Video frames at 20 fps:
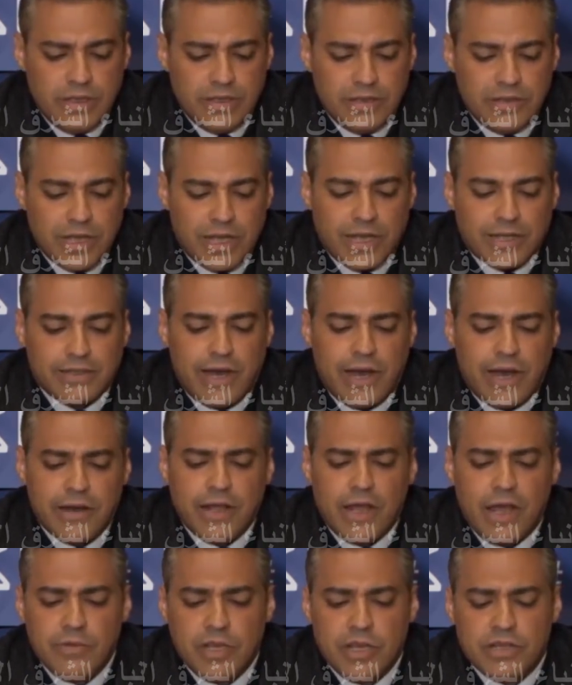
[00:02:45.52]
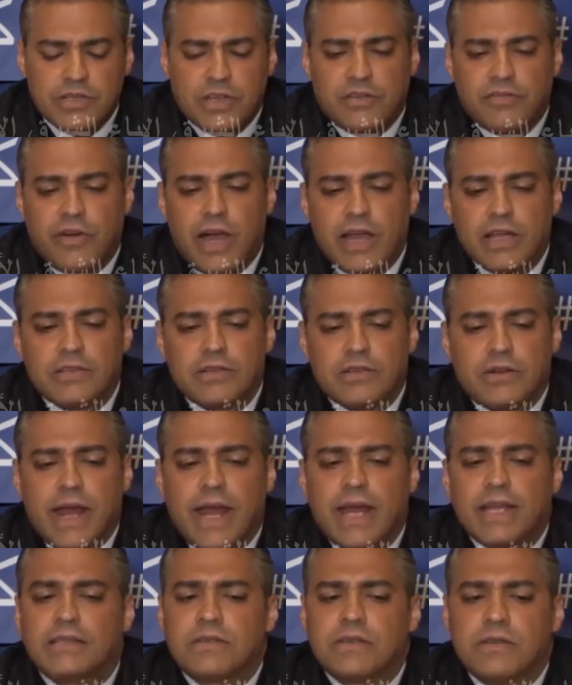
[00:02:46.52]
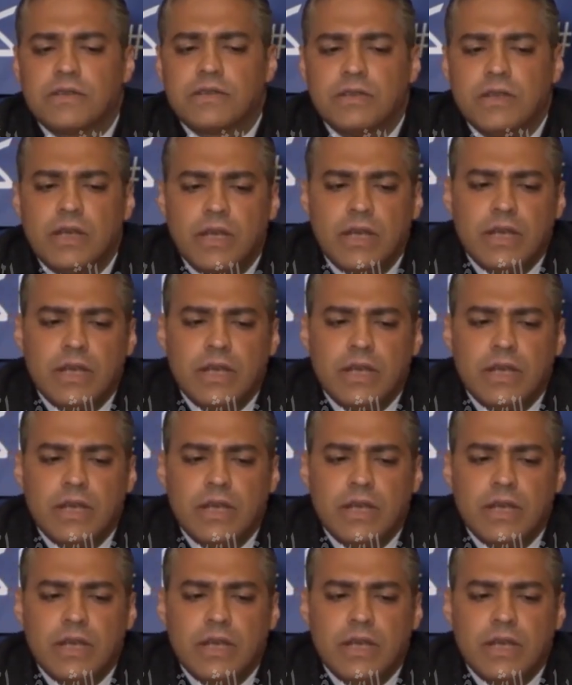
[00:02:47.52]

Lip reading: The Qatari Emir's advisor answers,